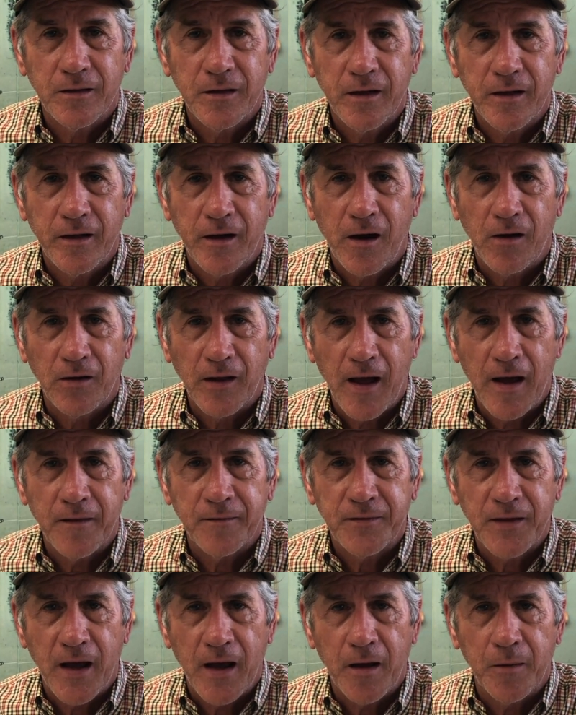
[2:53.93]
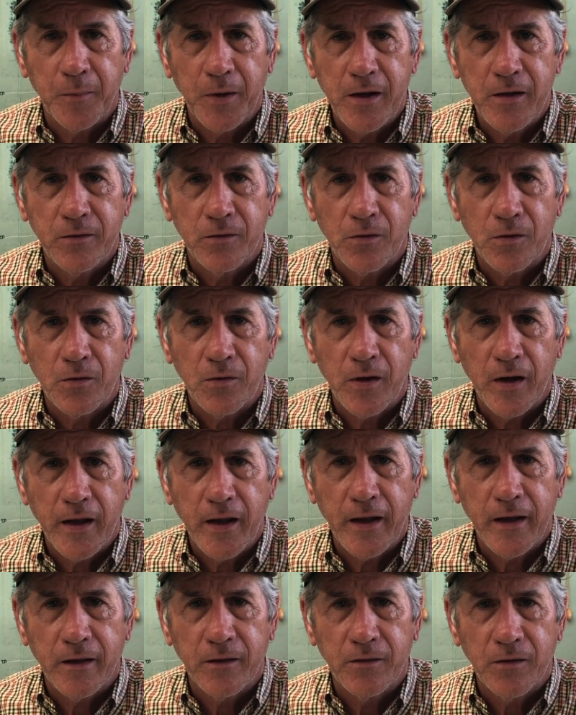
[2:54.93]
in our lifetime either,
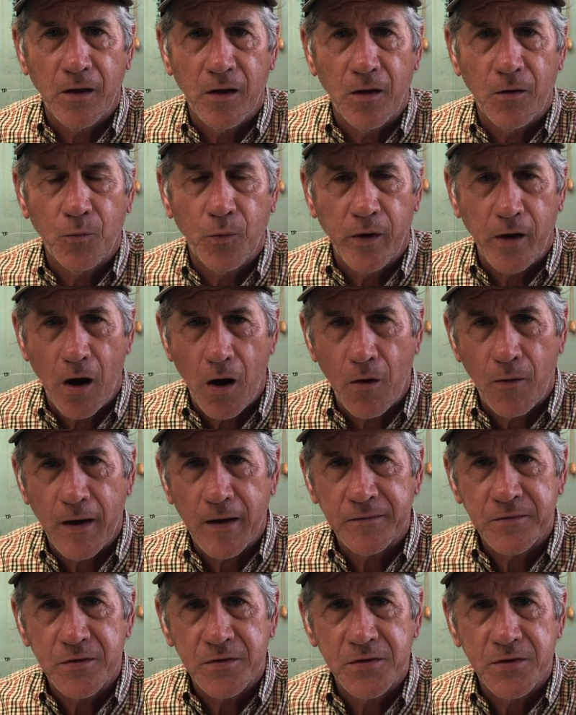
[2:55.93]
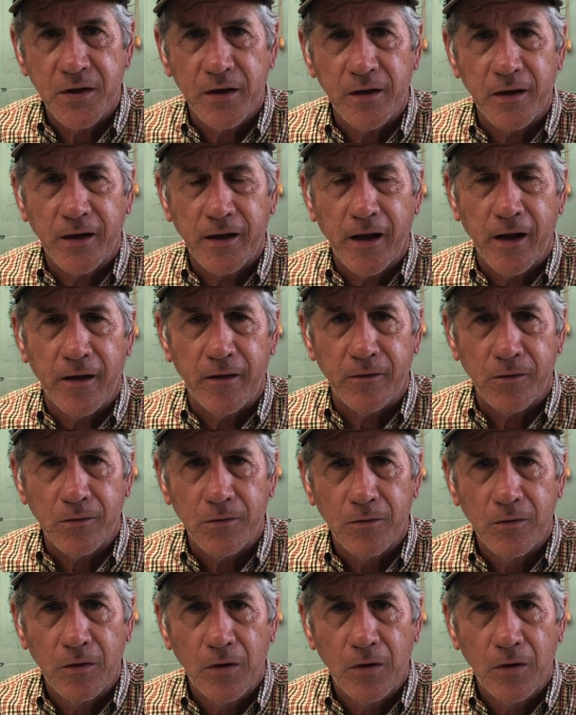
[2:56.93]
and we all have to stick together.